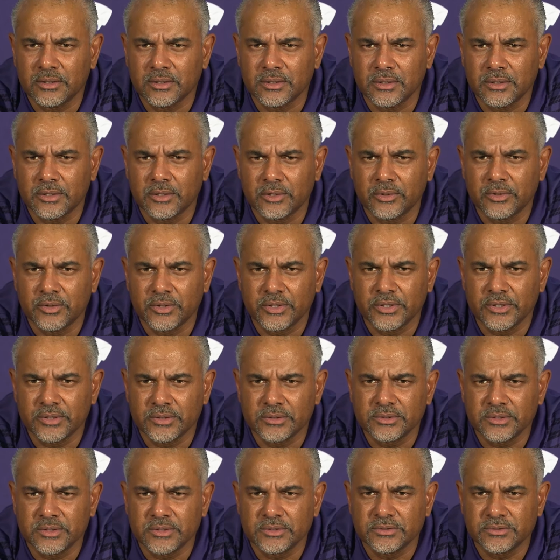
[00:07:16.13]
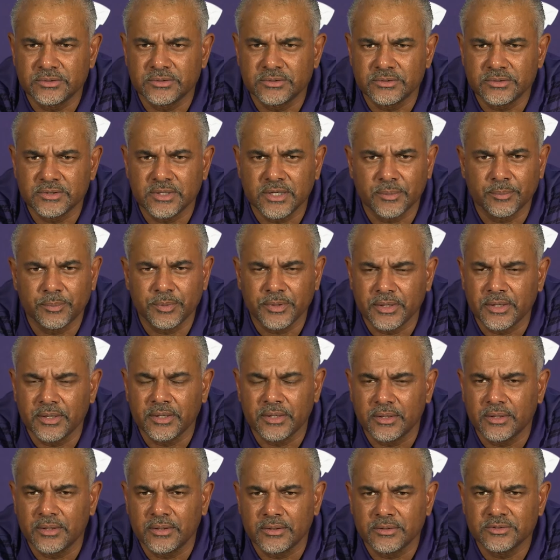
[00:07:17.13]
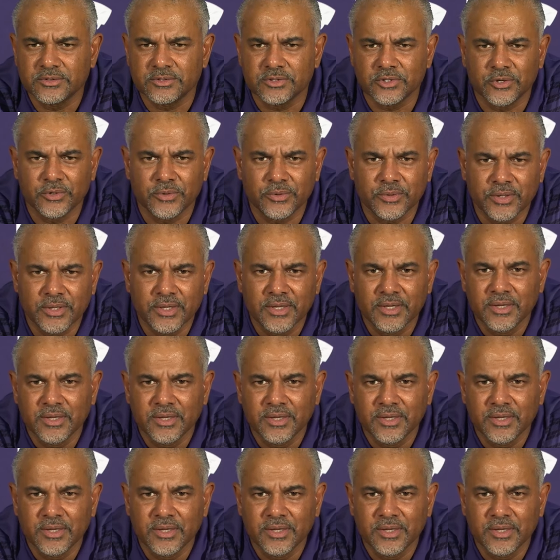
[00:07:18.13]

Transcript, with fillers: You know, it, it helping and so.